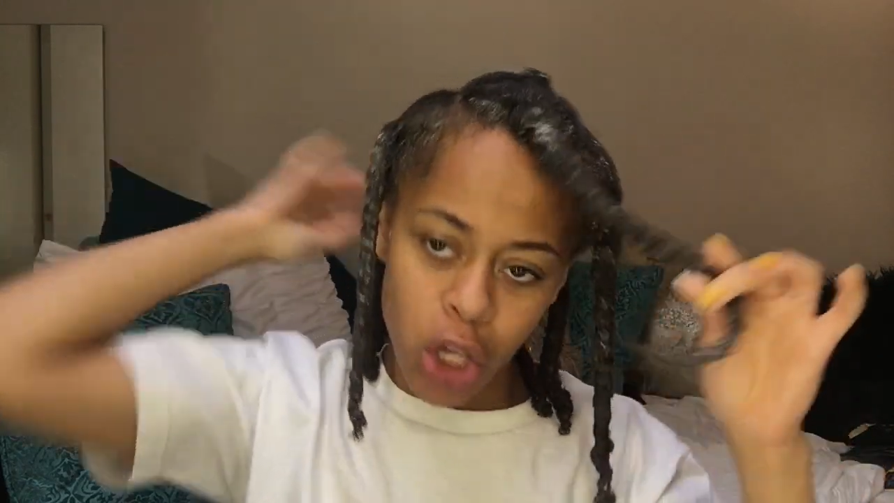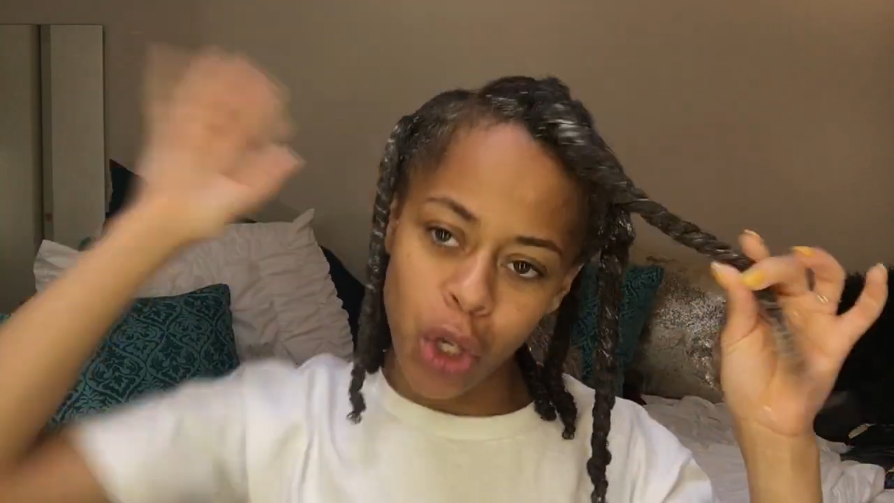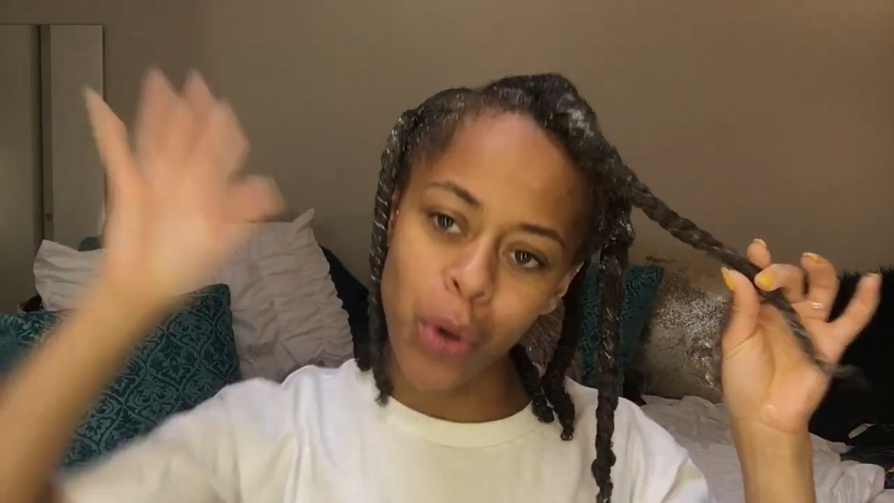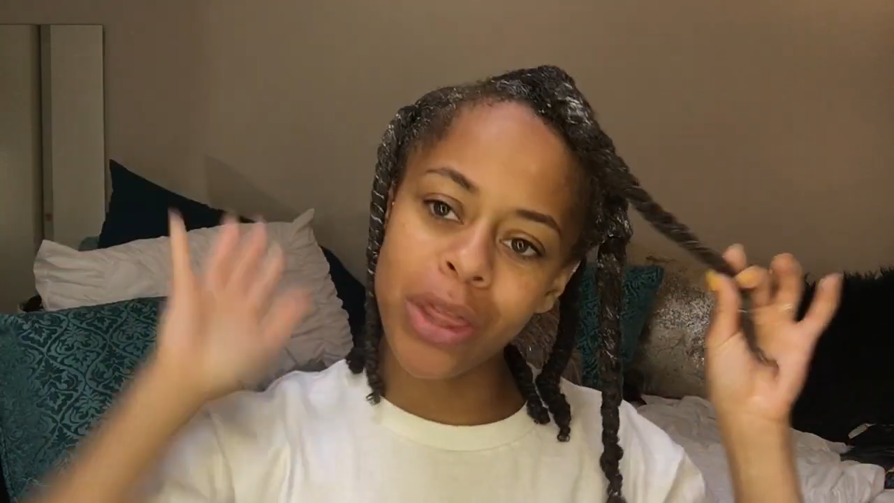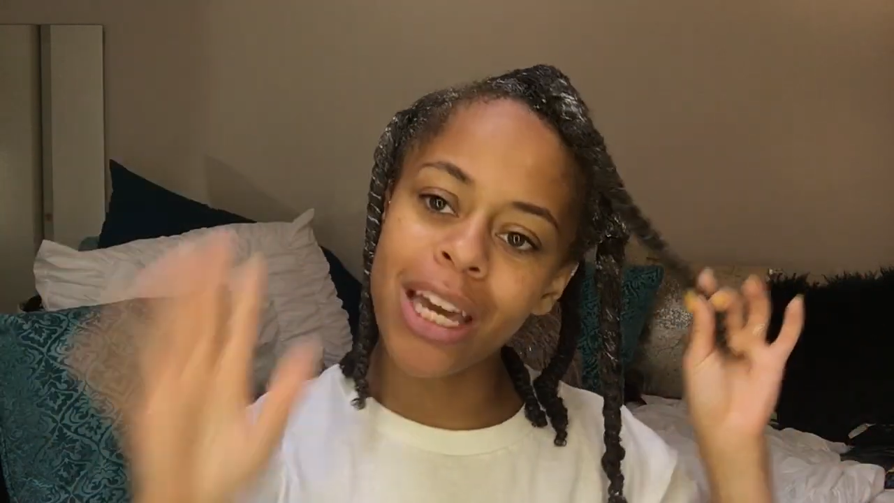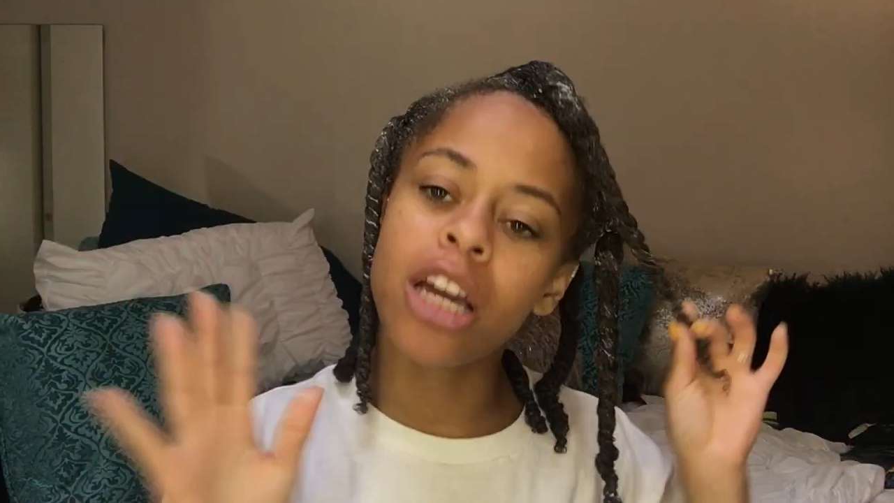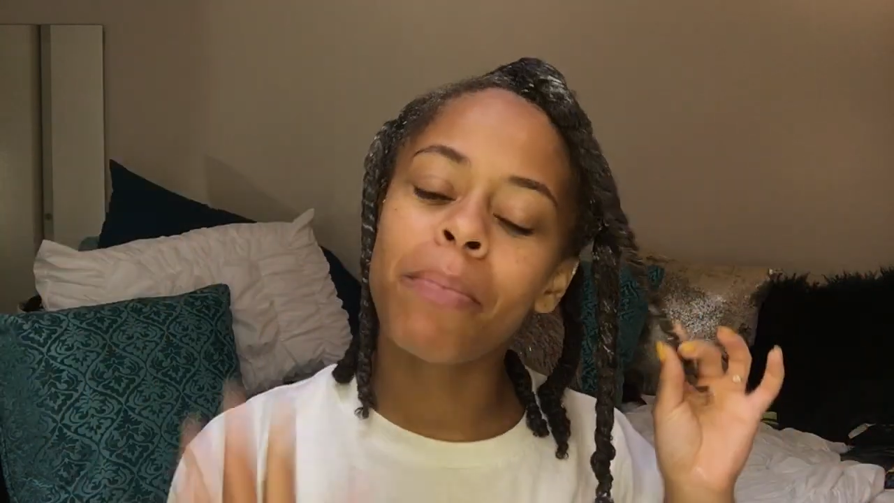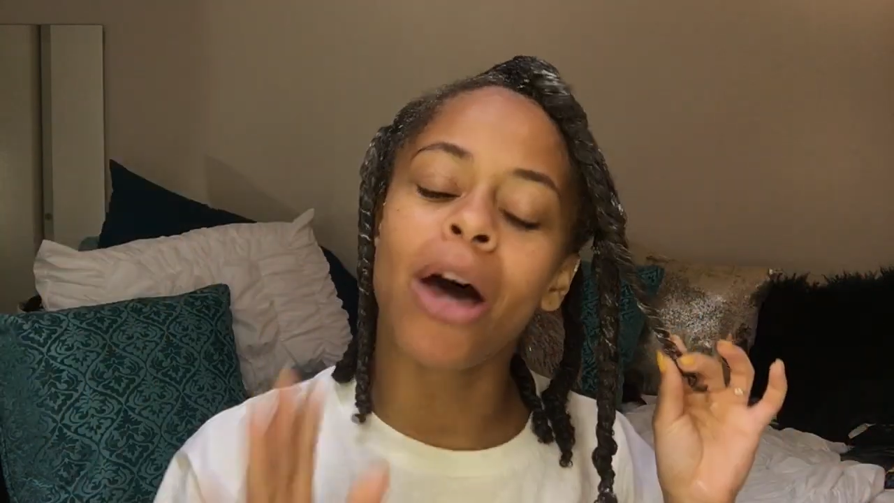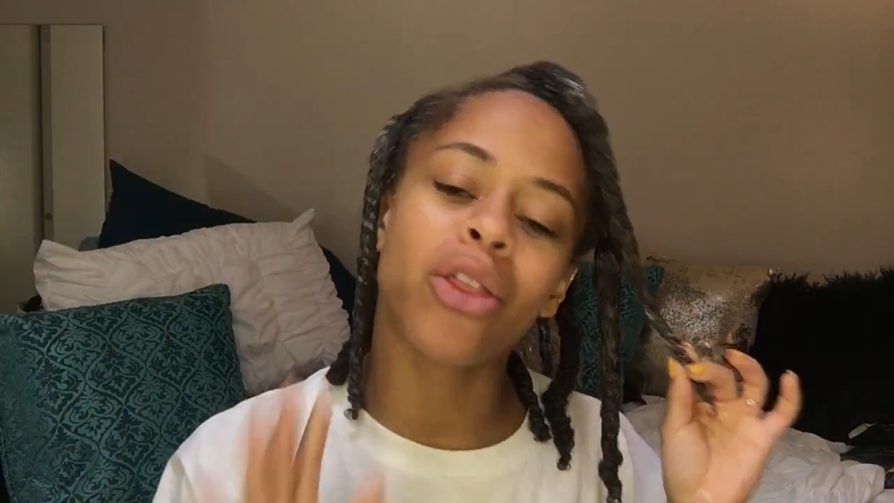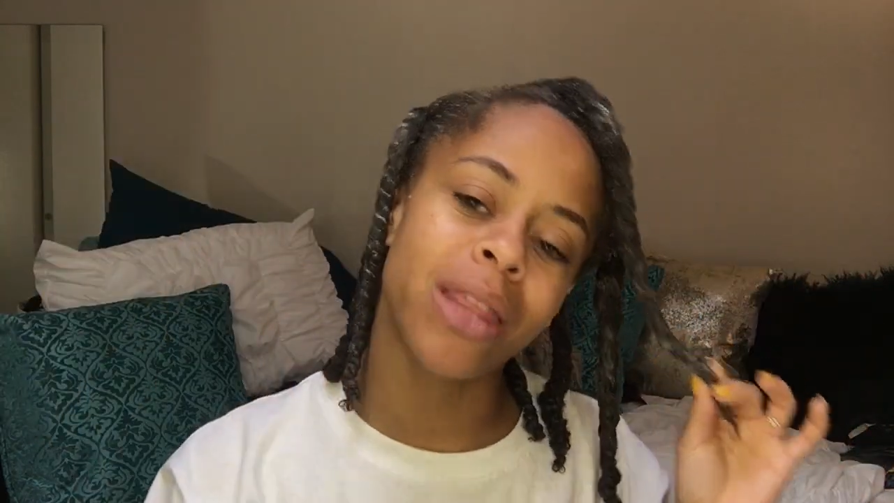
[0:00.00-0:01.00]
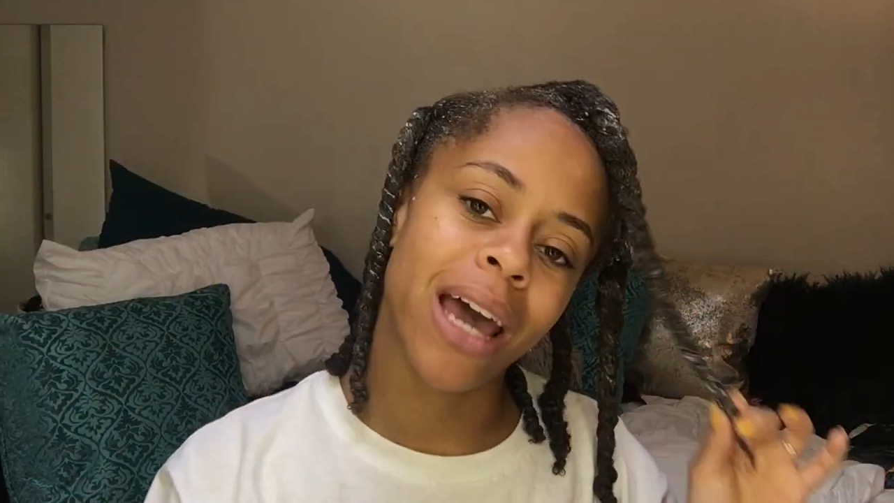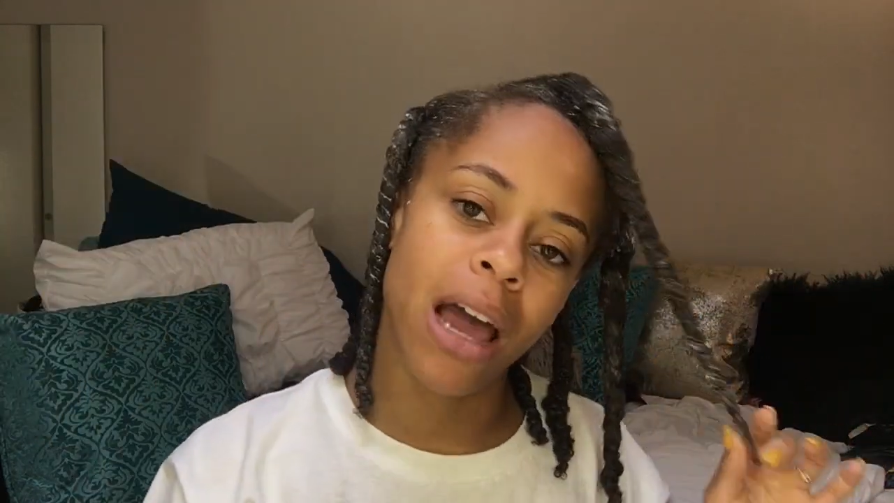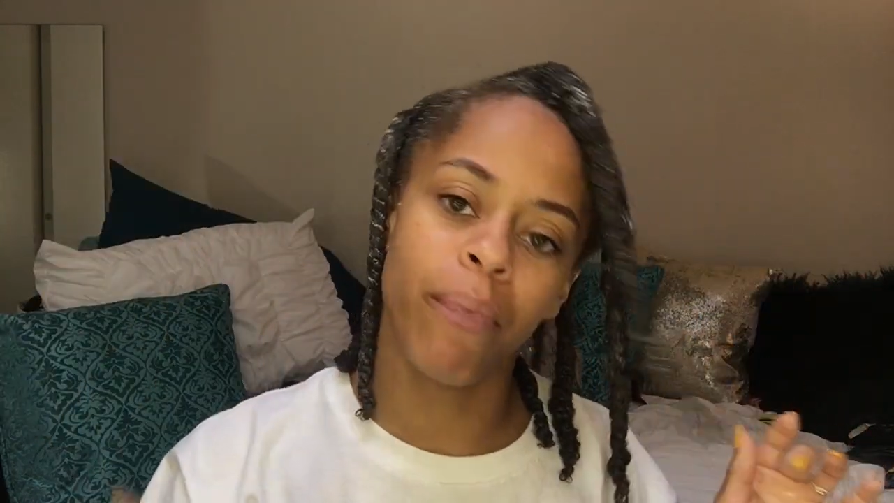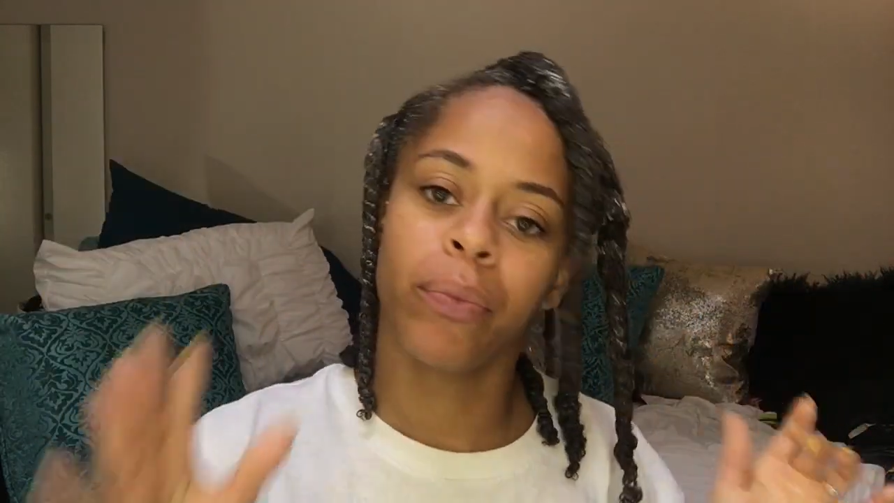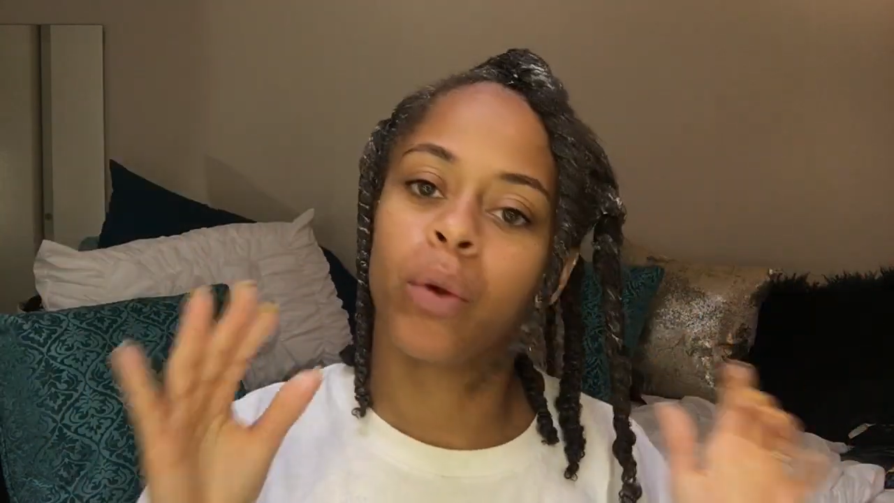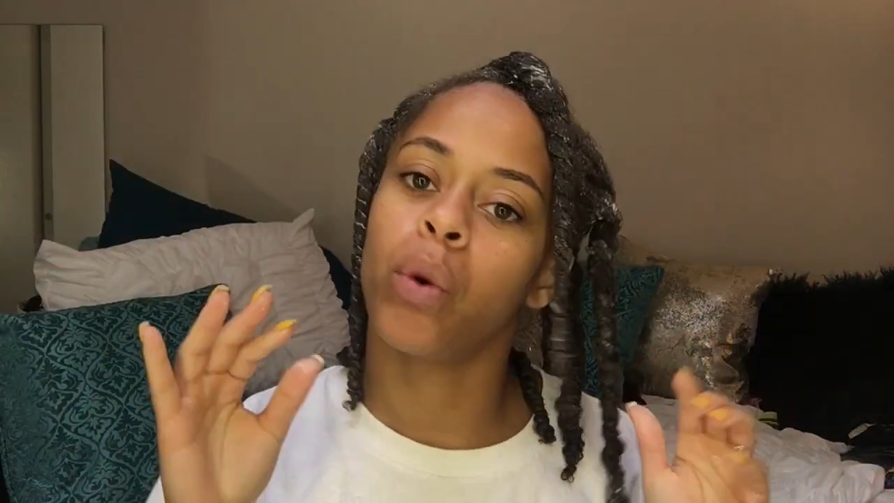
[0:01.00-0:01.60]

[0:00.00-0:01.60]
So think about that